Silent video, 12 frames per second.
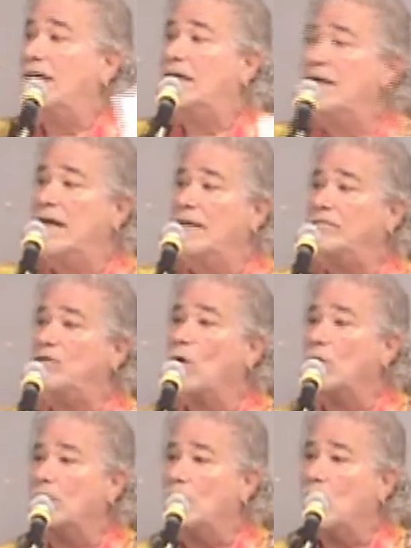a lady named
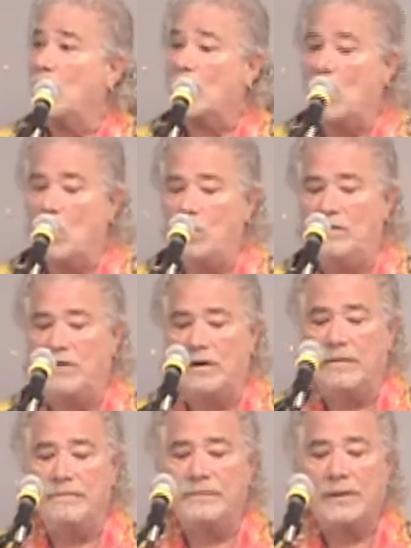Donna Markova,